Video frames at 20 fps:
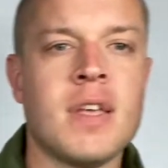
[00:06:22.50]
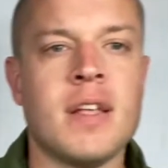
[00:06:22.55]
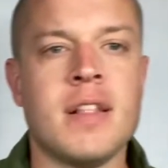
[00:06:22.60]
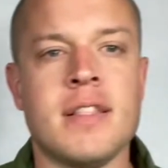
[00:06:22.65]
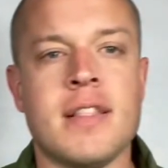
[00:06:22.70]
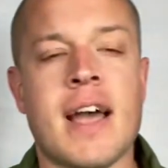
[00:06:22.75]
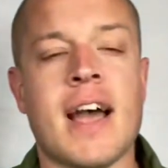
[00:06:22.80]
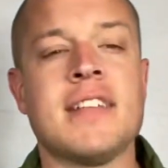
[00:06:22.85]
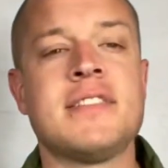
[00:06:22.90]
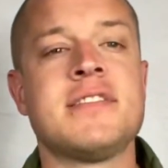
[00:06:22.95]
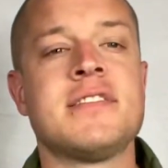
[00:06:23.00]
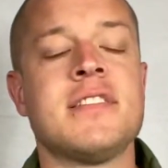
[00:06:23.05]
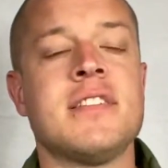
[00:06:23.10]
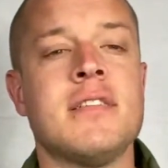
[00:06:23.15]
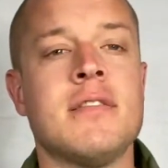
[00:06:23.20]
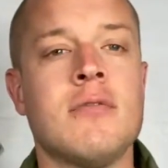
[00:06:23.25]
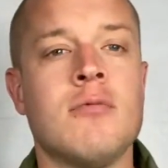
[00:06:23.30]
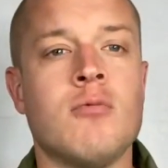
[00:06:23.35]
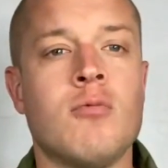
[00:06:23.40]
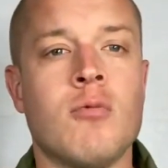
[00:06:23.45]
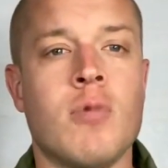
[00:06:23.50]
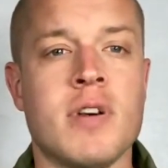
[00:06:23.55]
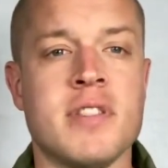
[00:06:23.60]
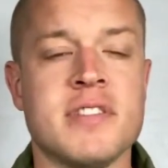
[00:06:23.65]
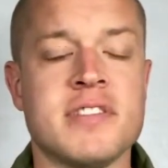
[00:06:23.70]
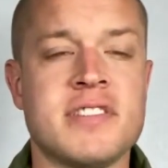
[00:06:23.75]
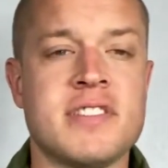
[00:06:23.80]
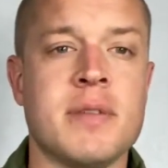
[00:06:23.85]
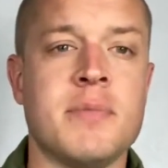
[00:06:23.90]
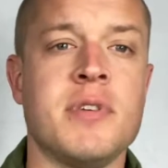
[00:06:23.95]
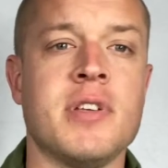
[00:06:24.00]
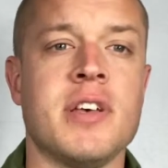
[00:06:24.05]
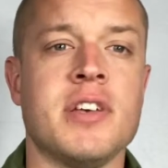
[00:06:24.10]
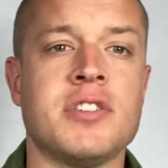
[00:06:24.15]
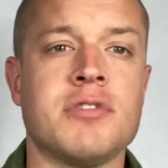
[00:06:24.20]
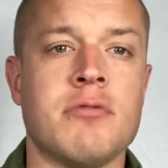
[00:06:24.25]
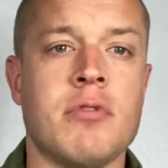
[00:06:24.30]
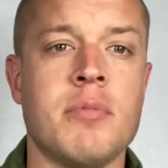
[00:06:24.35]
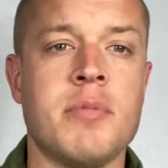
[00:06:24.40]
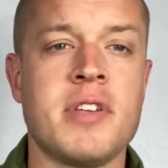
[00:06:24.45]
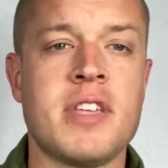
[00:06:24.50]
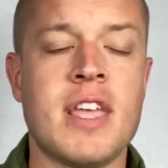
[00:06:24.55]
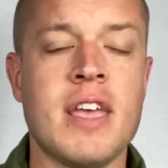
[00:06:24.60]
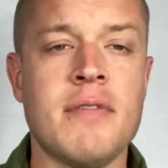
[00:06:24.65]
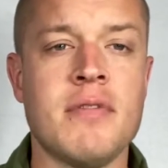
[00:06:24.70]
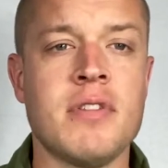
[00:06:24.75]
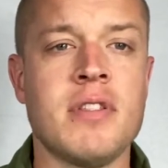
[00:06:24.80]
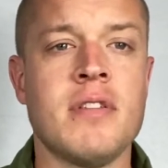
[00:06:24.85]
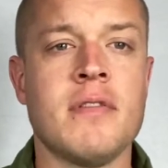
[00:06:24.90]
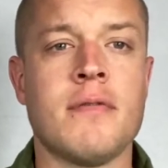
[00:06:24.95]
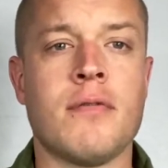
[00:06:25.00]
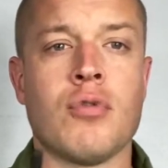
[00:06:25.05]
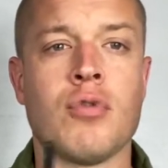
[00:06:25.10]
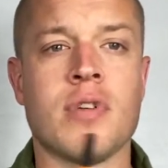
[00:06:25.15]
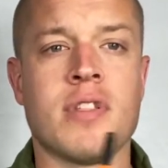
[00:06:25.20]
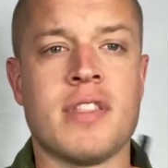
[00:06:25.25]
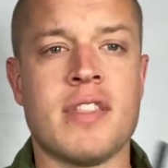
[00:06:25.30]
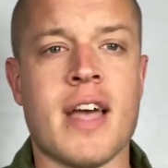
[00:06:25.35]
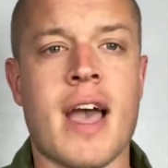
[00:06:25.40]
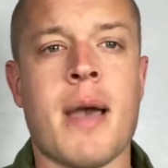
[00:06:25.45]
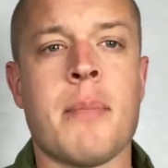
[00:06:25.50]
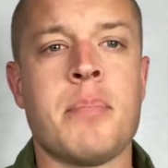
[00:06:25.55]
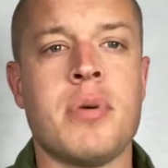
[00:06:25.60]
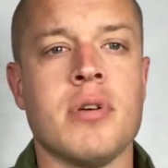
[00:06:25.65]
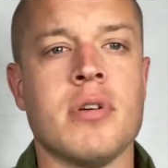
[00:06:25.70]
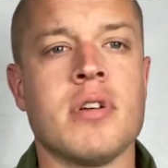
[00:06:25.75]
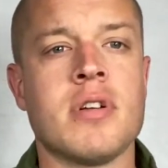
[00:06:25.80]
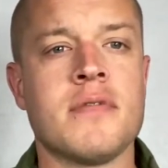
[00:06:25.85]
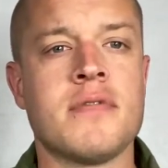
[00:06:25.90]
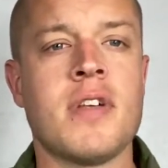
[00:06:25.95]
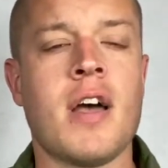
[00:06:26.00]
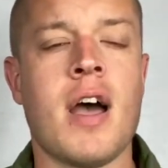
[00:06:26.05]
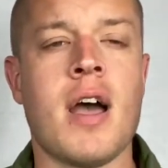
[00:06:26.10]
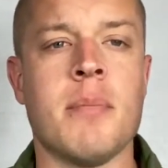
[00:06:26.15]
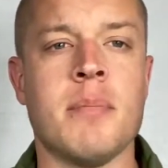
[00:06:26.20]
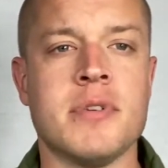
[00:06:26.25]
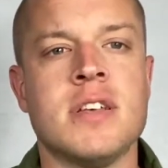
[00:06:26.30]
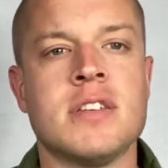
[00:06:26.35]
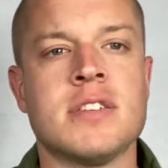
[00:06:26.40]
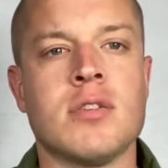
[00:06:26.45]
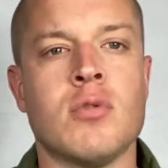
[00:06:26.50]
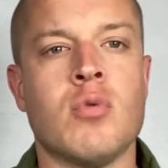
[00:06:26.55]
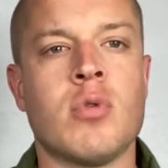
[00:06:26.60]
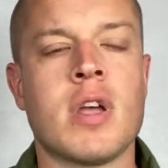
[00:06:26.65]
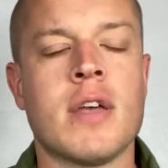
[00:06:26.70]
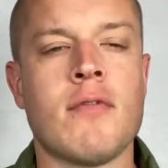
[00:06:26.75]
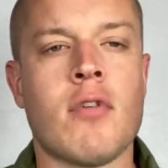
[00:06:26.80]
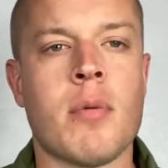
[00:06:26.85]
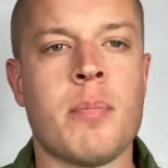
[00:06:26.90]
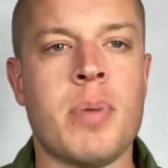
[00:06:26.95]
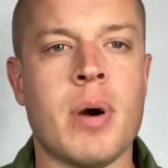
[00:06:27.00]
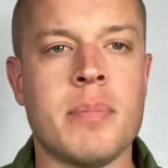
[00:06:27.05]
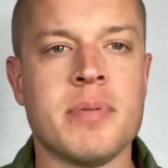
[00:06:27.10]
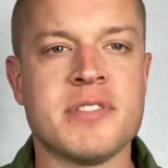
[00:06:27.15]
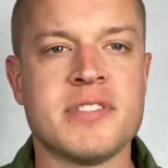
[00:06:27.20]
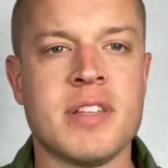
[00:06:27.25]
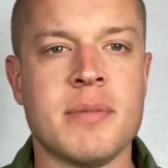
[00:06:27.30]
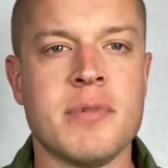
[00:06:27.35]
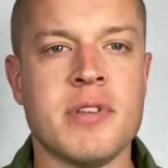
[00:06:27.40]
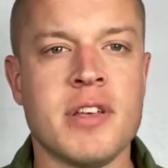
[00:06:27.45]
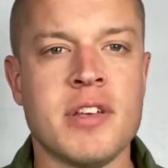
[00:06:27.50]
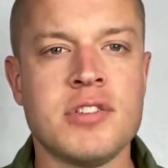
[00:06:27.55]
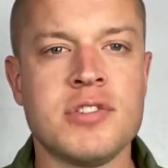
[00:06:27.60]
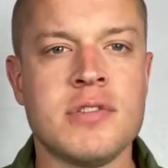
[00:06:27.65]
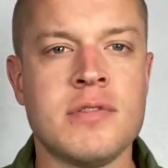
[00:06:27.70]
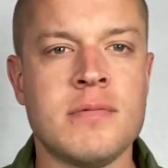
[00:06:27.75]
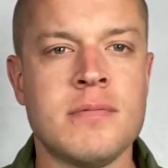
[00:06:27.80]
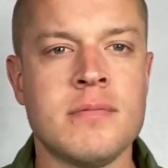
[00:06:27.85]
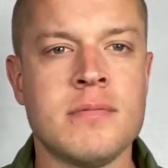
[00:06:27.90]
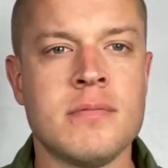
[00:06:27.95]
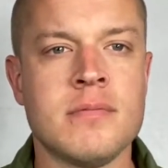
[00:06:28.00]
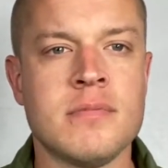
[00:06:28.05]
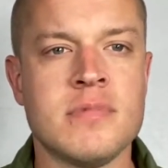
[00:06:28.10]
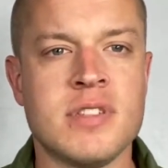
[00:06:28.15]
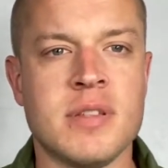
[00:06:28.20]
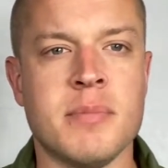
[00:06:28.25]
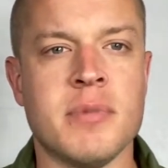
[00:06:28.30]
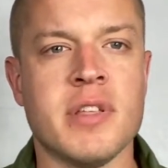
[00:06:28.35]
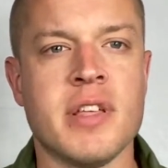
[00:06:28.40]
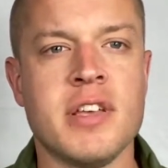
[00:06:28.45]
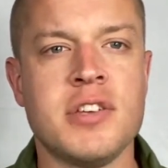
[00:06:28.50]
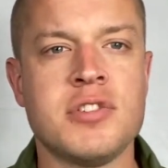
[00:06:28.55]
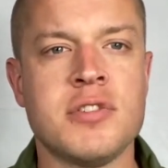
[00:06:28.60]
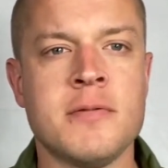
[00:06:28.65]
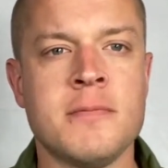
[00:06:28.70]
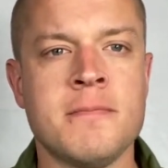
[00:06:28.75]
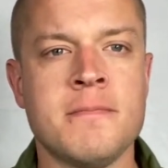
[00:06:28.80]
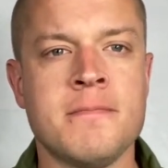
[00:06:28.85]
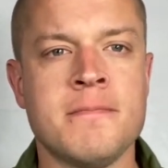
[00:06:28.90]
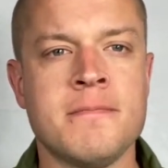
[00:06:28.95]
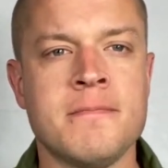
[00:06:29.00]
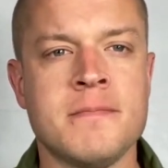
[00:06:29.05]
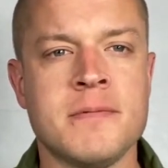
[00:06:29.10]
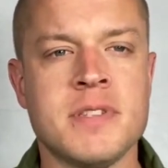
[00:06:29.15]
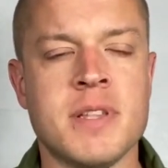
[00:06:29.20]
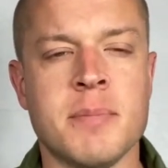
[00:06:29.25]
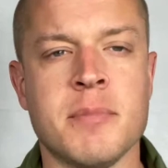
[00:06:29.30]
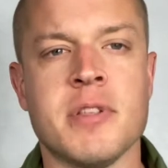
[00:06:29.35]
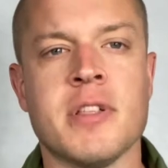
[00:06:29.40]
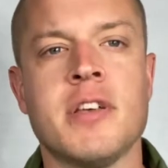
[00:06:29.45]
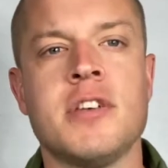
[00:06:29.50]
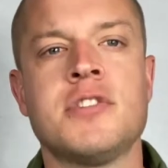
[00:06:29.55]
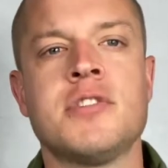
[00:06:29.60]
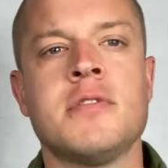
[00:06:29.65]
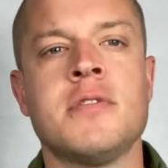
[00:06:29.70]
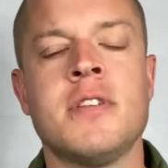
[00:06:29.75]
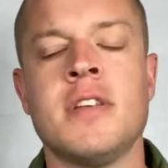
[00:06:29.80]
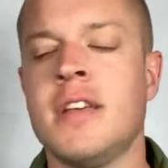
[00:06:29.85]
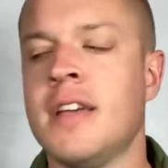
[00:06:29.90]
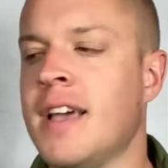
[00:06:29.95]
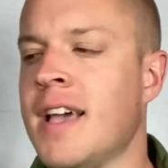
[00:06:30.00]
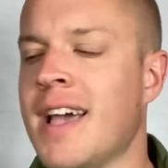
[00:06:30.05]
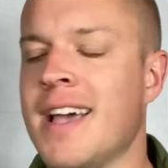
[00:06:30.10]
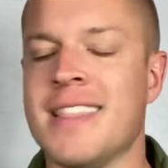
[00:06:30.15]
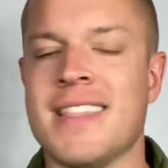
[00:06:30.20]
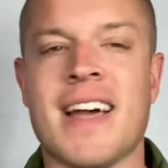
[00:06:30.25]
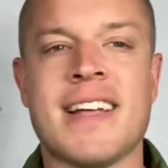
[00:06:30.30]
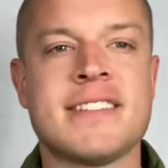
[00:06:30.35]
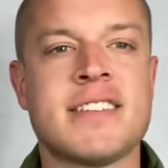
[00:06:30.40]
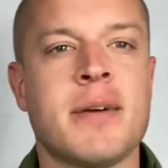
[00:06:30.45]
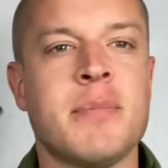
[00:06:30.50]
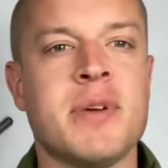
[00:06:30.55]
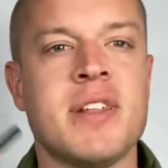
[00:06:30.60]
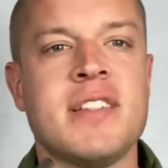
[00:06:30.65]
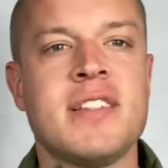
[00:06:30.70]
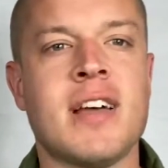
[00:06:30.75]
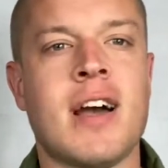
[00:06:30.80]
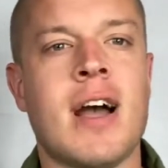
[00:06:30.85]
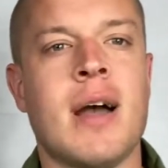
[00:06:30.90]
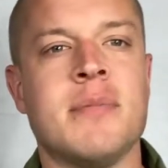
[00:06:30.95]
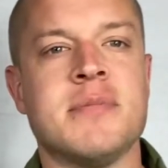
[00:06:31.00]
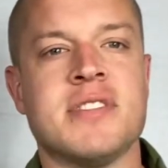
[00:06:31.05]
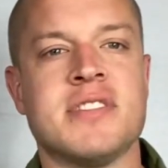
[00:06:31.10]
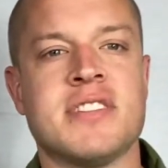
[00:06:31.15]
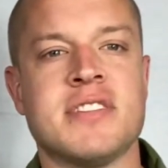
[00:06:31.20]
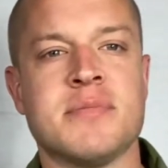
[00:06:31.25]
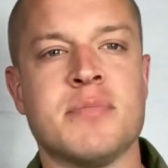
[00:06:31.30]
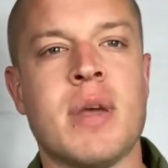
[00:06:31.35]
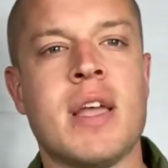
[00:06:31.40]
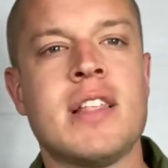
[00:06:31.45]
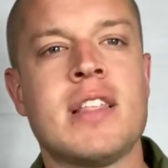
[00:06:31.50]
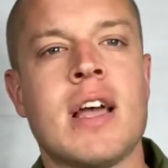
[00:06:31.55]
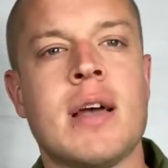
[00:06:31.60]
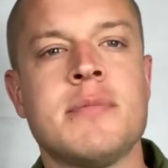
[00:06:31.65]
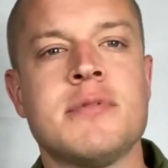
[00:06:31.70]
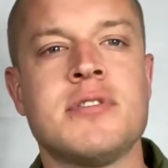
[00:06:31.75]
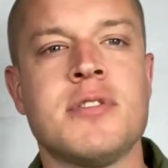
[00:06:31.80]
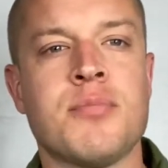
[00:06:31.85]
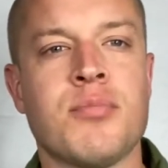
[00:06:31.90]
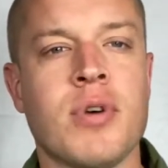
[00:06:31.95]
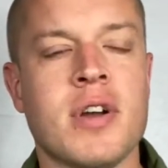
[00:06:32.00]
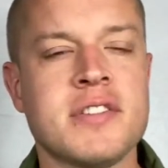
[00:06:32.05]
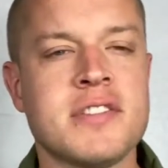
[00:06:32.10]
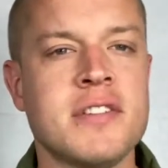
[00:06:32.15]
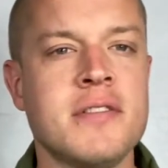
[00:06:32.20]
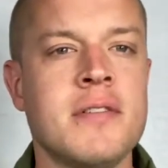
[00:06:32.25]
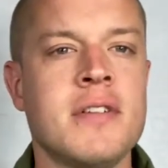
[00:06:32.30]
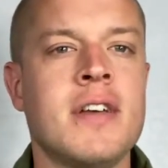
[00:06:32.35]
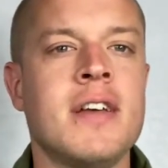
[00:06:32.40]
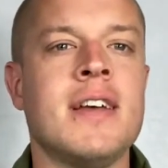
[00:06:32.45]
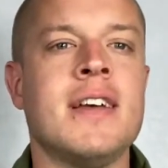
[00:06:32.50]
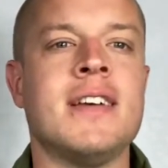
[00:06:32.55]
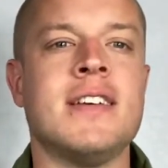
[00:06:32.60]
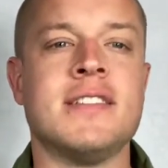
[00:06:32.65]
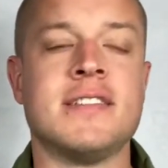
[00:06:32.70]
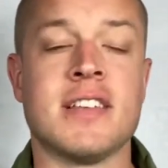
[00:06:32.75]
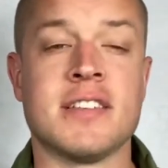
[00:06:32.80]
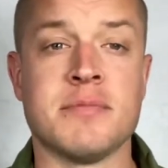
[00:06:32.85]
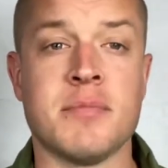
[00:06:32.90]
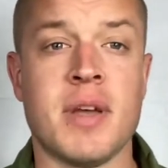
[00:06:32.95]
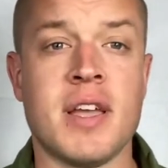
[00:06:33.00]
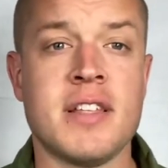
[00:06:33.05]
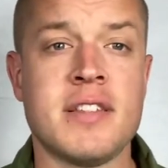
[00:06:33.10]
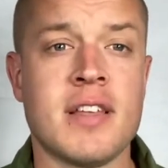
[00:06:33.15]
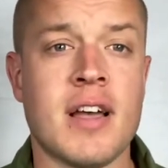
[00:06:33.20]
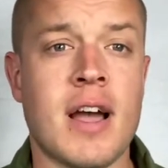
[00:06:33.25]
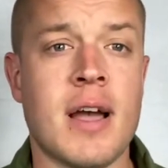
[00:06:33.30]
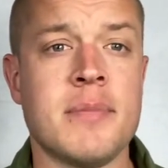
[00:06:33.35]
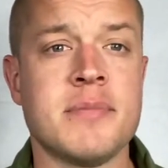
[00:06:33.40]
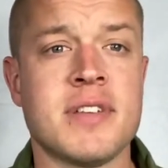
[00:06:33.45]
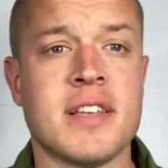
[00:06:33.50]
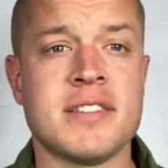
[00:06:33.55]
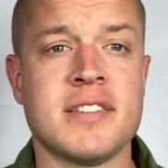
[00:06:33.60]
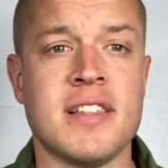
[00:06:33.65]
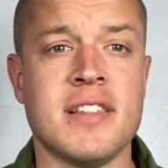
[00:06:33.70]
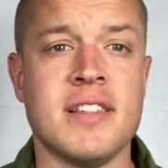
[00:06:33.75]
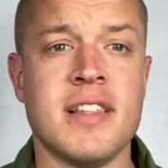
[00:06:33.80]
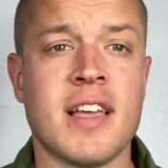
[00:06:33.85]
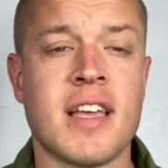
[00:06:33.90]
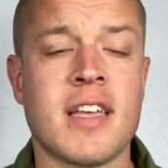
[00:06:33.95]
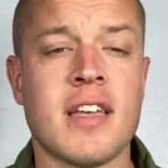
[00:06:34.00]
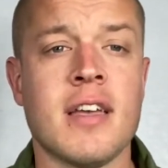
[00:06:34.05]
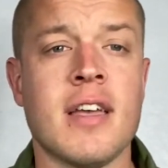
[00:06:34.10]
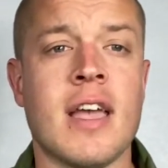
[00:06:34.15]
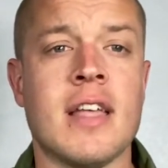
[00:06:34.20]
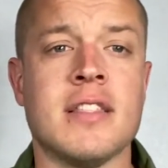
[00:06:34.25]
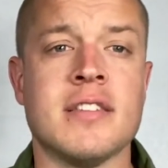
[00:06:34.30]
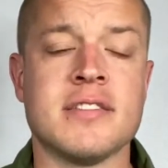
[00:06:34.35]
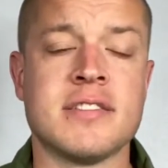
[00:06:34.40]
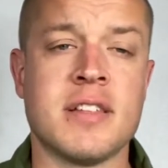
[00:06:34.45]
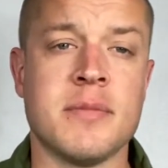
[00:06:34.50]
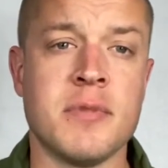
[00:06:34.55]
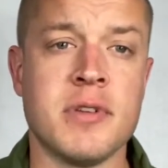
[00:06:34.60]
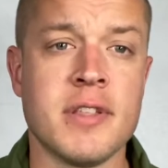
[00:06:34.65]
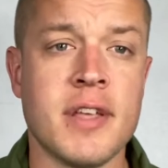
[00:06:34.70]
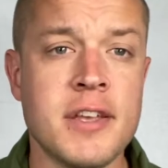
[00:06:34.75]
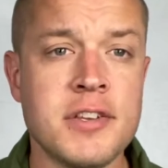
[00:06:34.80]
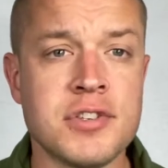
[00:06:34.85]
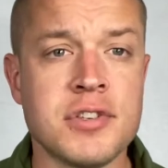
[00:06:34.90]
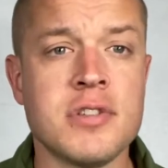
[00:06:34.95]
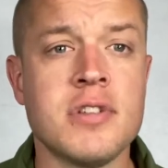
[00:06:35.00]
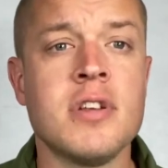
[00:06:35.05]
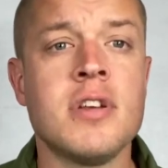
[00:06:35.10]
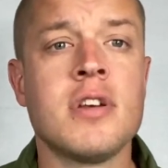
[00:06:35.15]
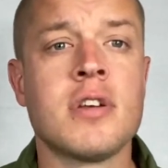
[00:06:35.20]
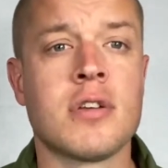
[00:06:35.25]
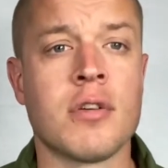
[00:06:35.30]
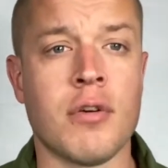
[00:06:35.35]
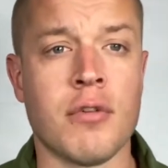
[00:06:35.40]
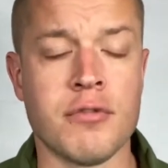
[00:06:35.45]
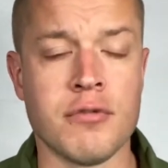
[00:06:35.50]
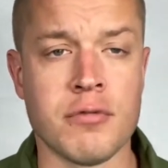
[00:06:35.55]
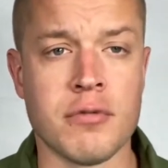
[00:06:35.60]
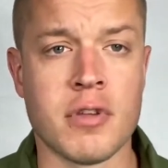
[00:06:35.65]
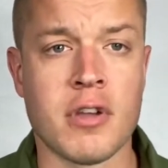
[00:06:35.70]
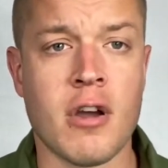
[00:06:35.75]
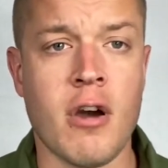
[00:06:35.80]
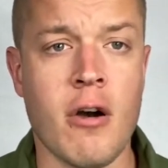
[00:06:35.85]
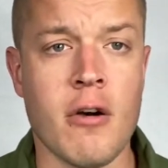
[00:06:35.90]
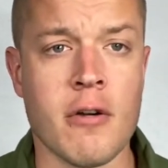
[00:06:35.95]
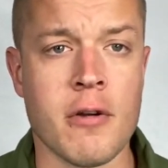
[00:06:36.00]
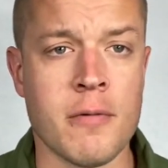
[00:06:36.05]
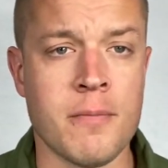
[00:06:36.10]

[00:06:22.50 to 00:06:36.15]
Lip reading: that's when the stimulation will be given for that period of time. So we'll give our pup a stimulation, stimulation, stimulation, and that's how many times. It's as many times as you press it, is as many times as the Nick and the stimulation go through the collar.